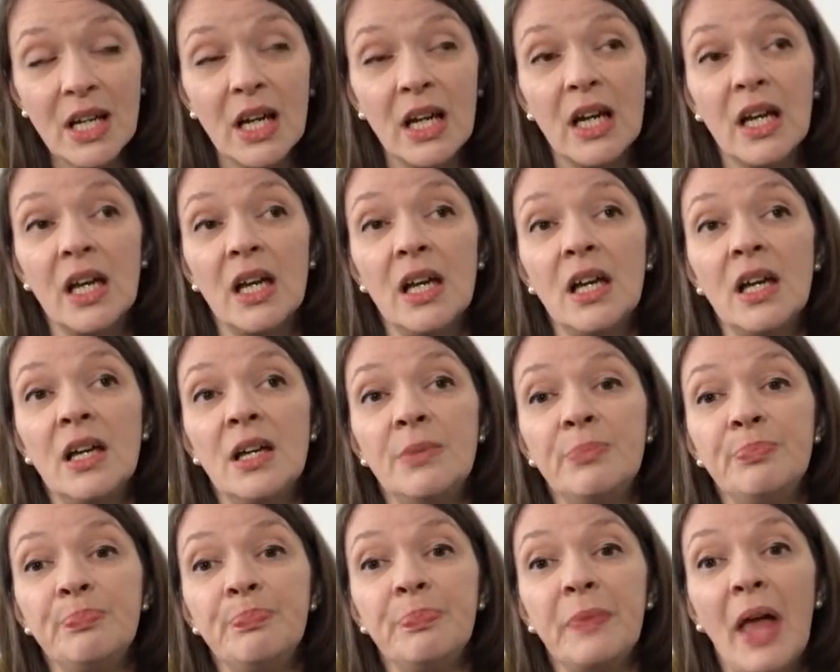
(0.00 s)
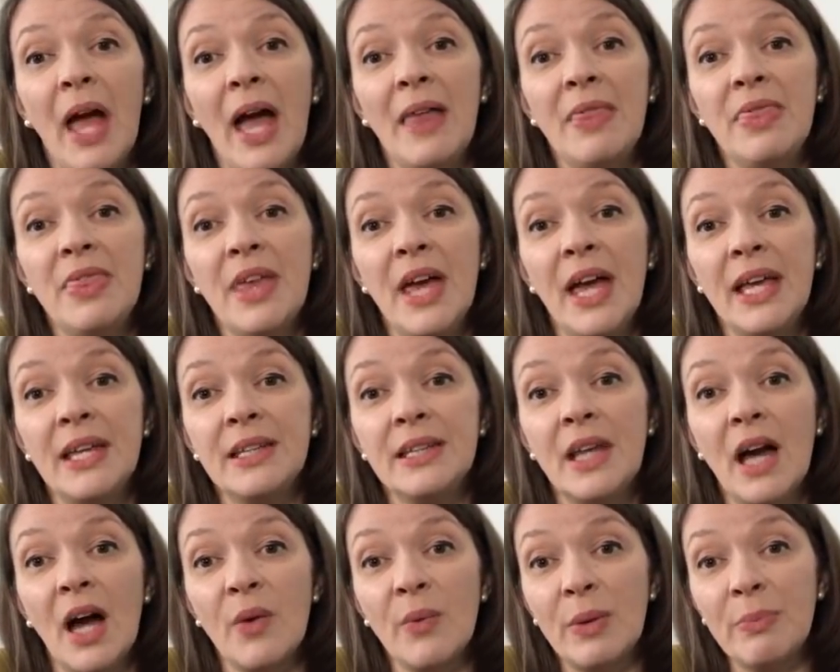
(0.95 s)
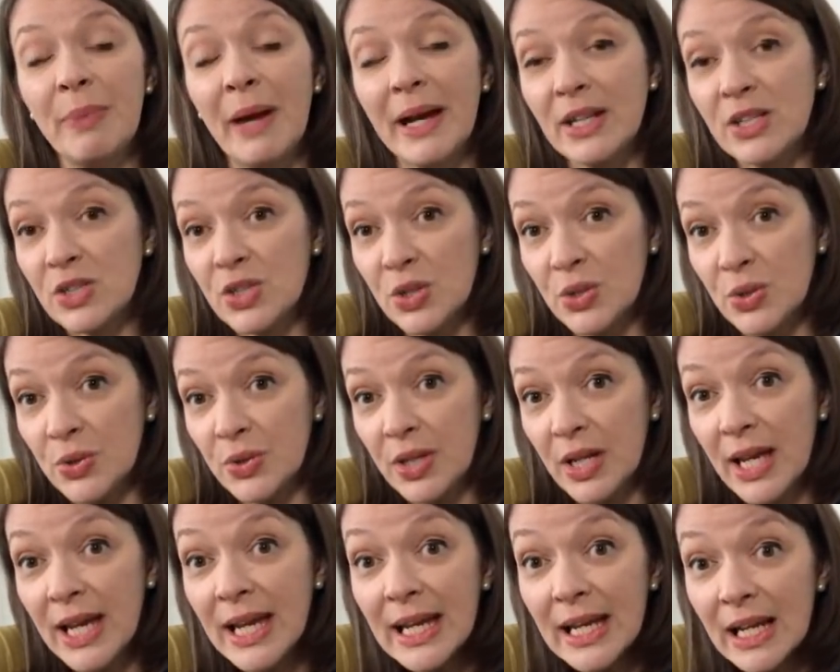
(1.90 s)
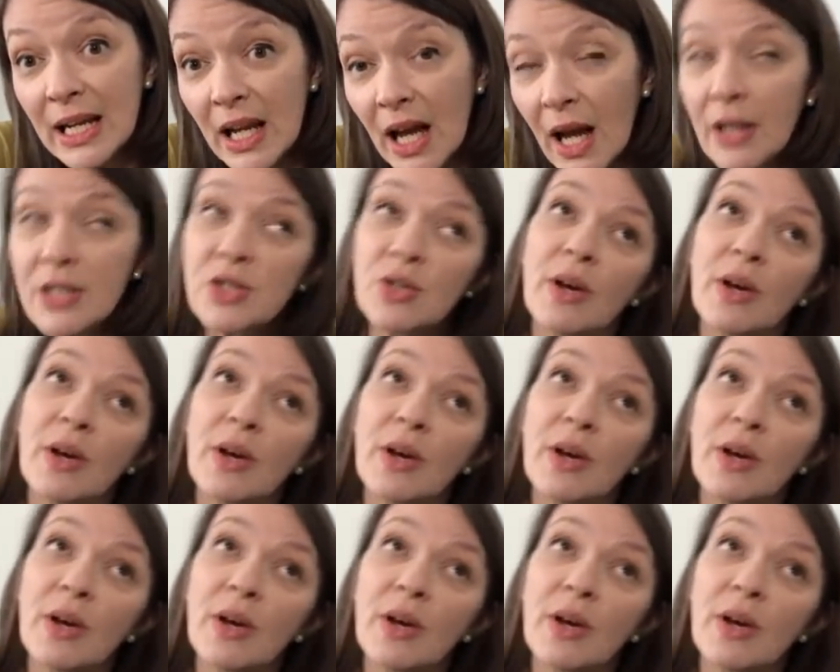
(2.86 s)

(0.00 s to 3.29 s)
and then I went back to England.